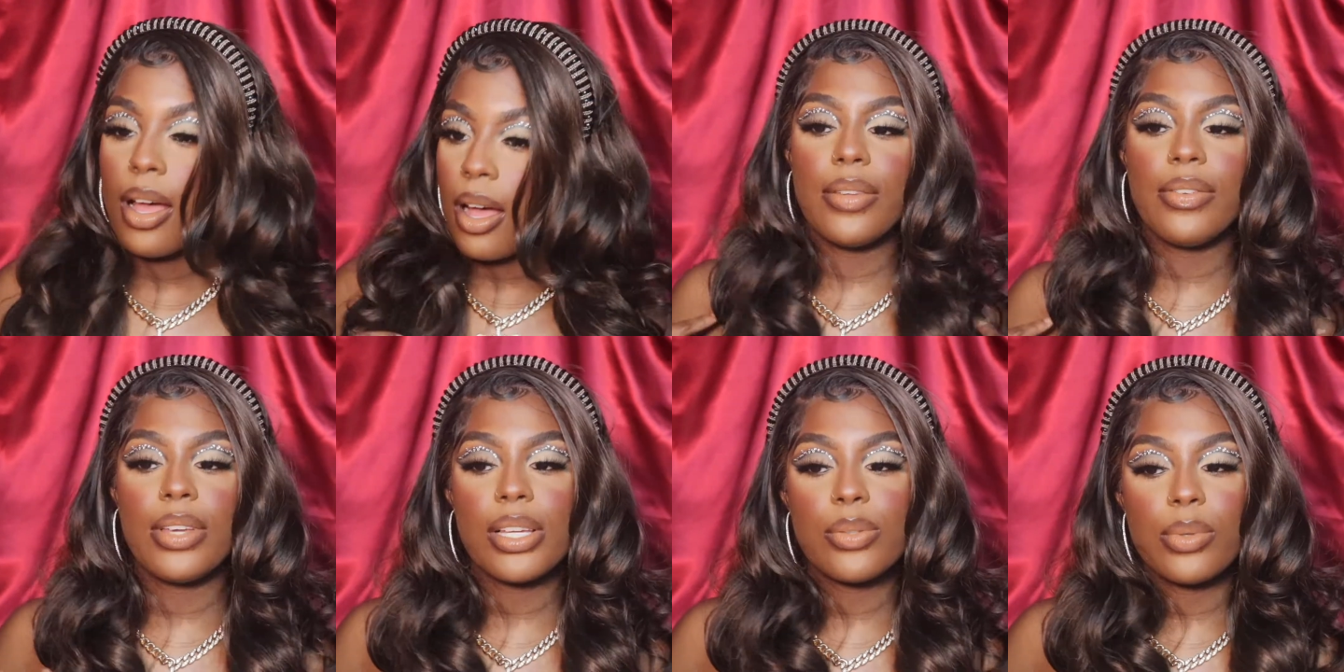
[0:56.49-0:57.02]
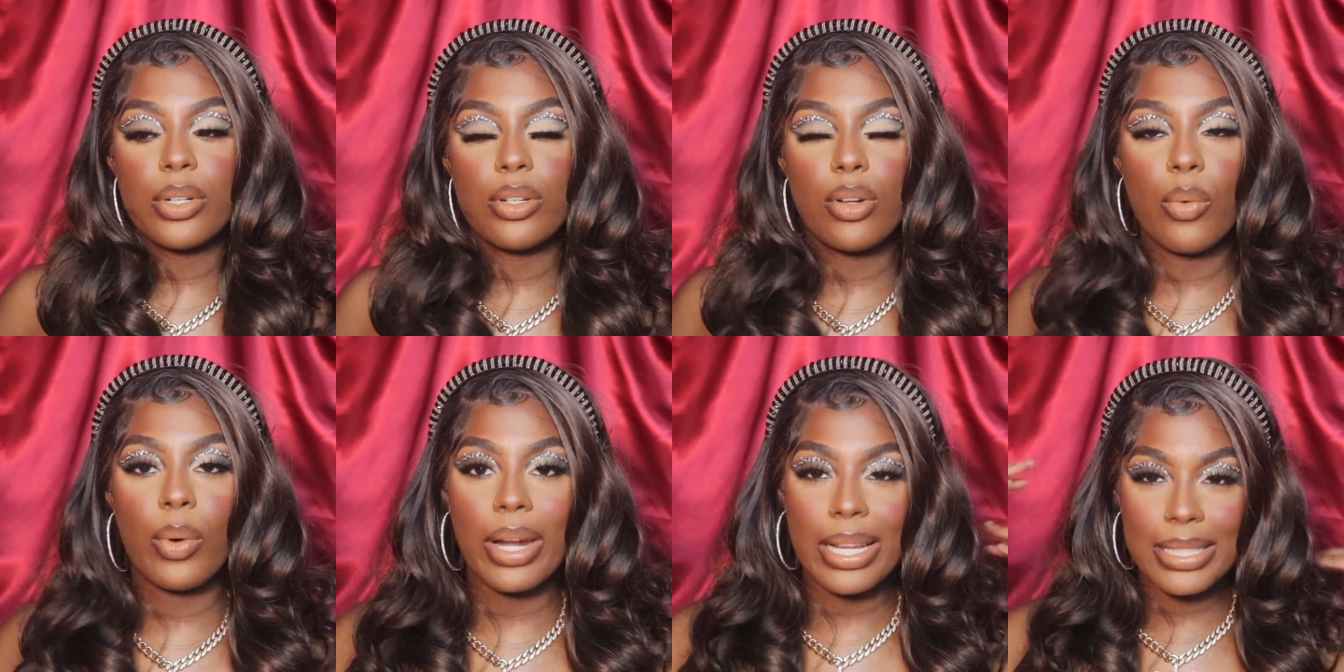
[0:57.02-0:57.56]
If you guys want to know
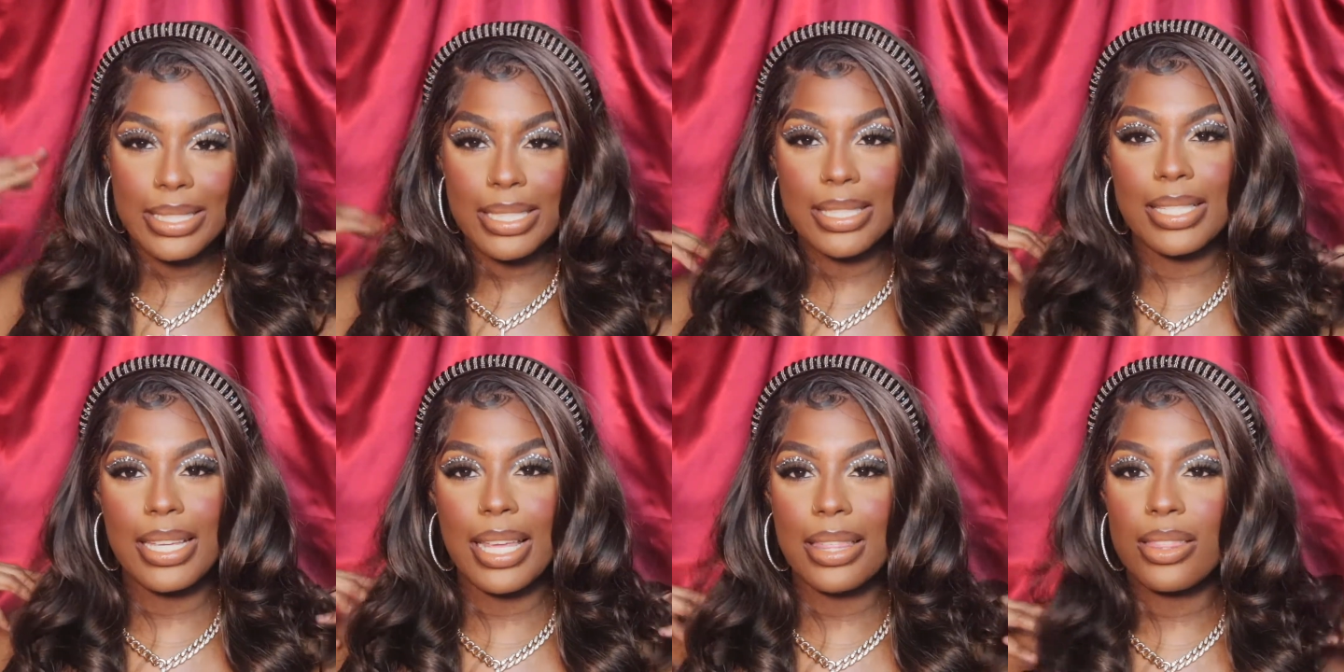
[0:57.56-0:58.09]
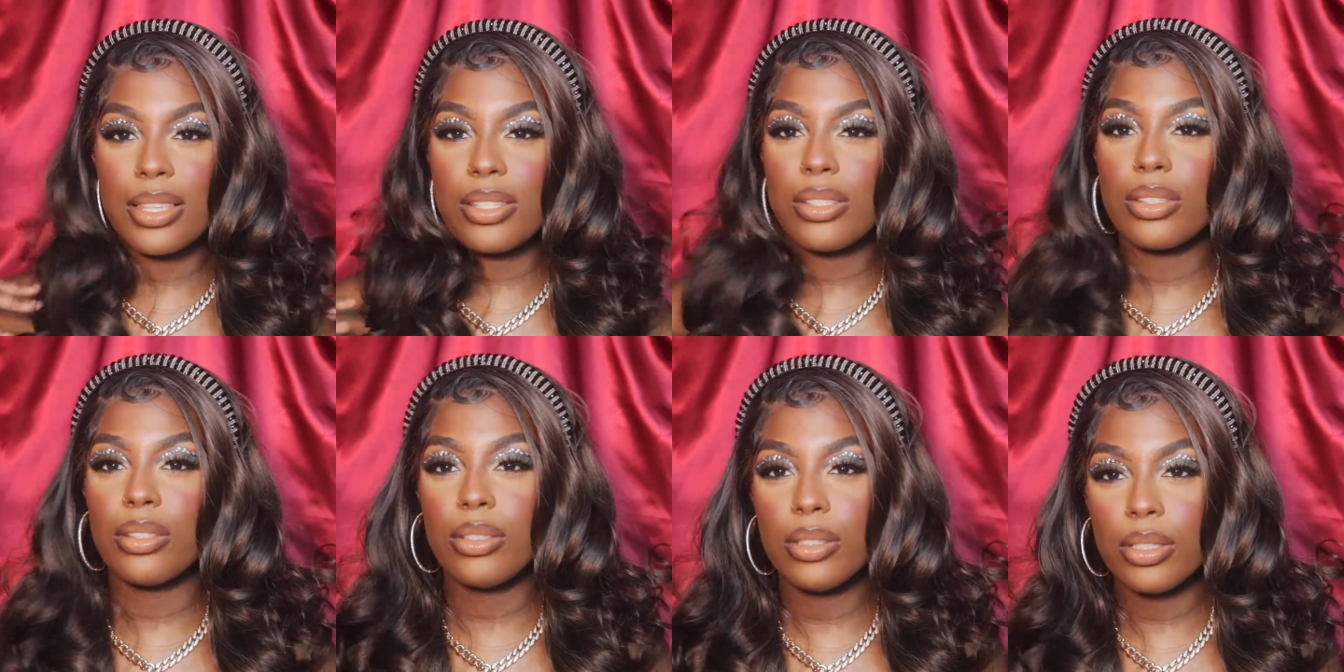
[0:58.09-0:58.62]
what I did to get this
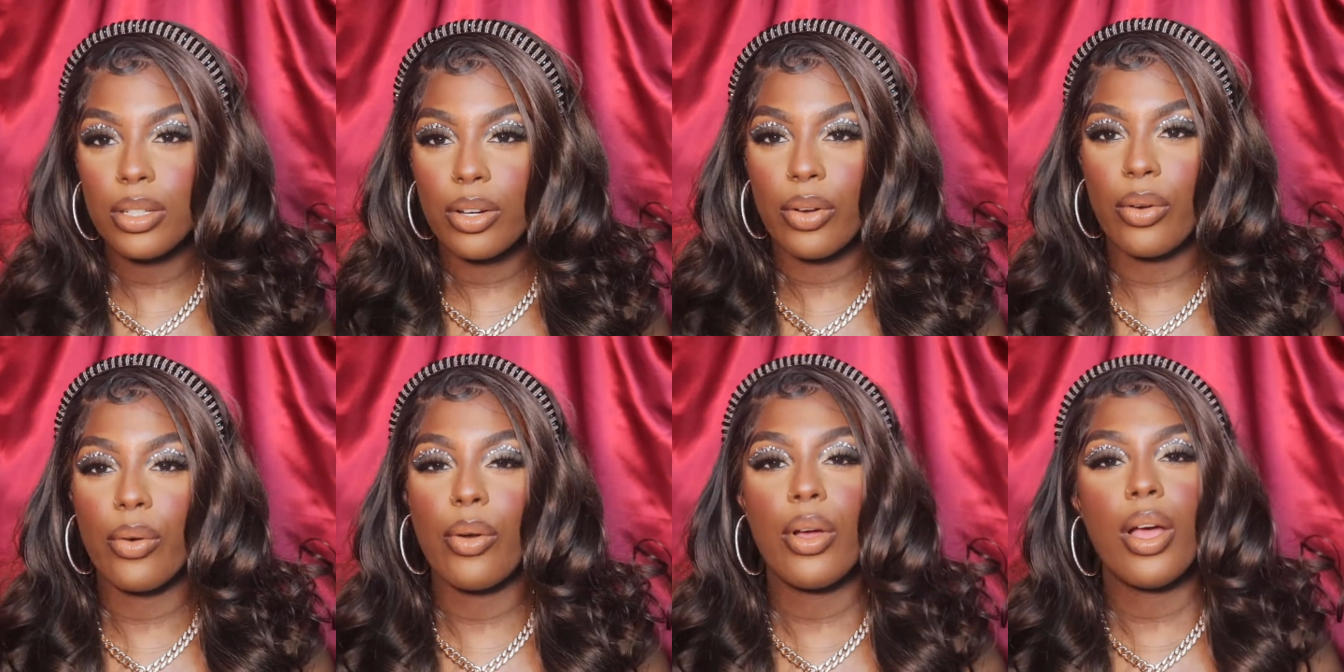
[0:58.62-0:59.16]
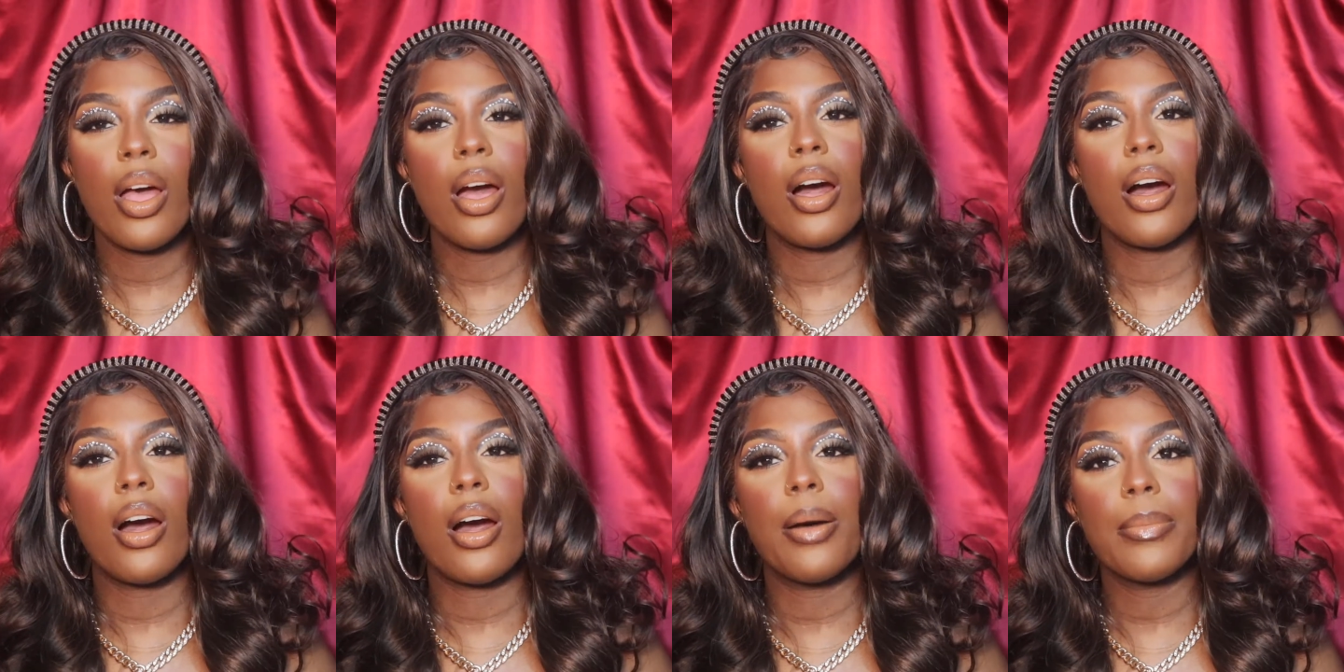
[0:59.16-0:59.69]
look,
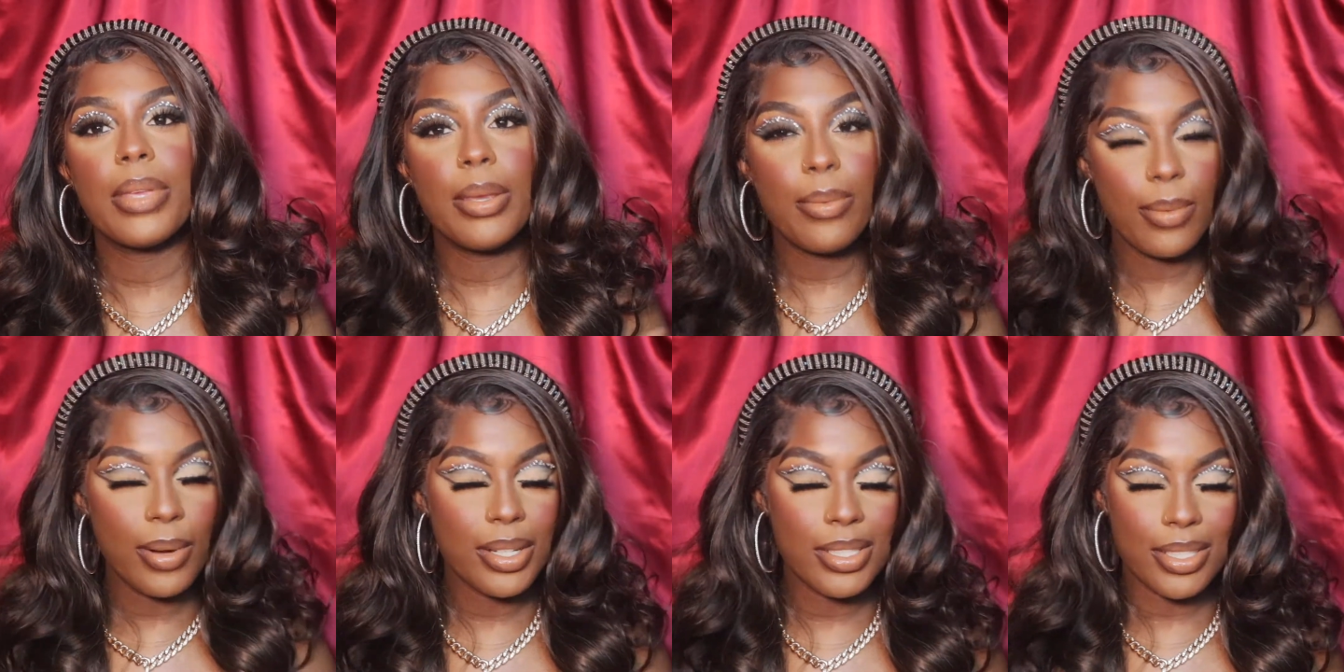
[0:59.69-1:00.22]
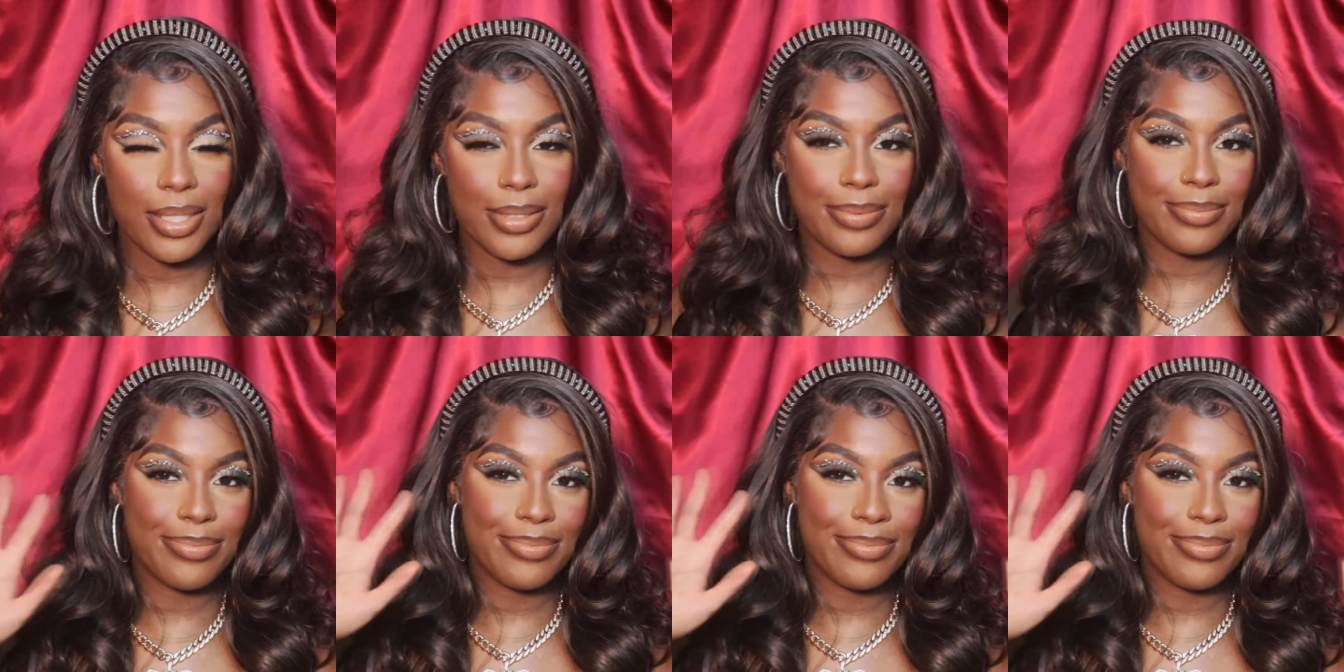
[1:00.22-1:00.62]
keep on watching.